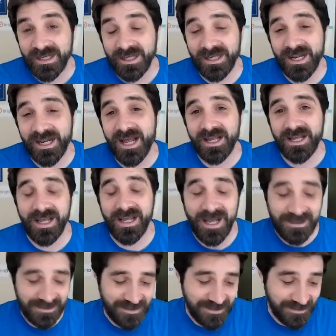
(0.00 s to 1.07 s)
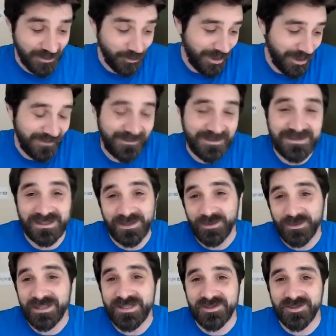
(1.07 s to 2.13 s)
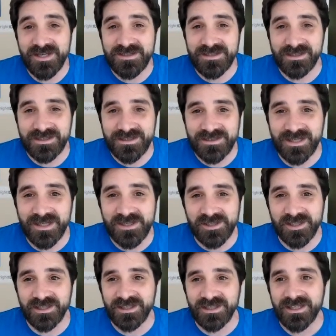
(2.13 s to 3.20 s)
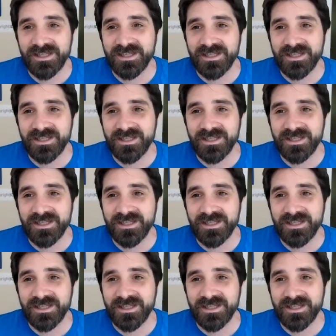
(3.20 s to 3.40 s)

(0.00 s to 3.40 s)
And as a steward, I think it's going to be an interesting discussion.